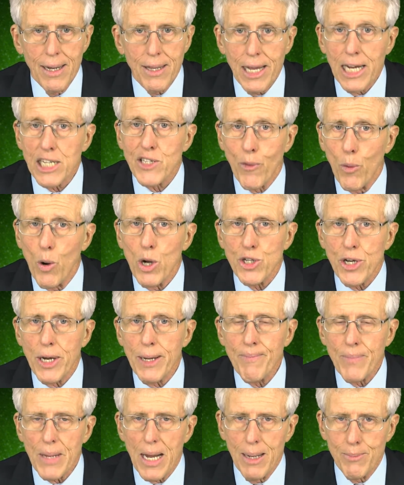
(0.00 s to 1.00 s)
Thanks for
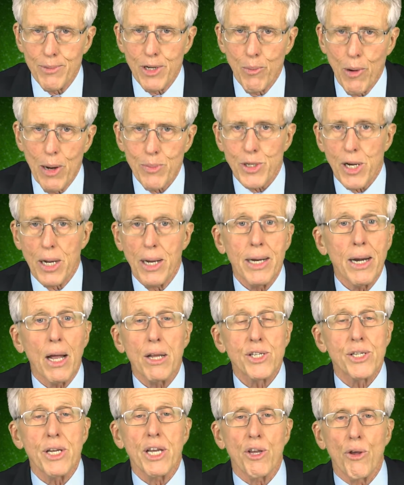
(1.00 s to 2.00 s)
watching. I'm Tim Webster and
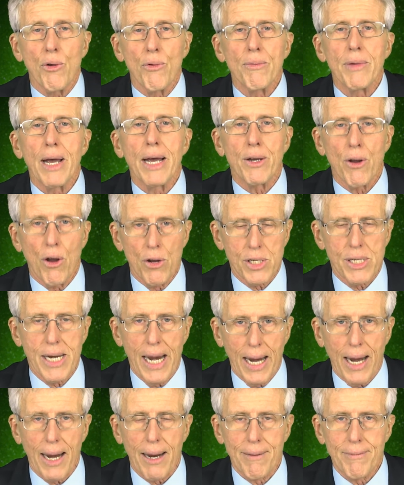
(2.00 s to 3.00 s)
I'll see you at
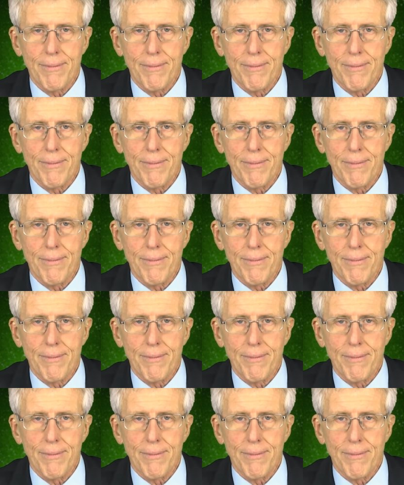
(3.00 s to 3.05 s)
Austech.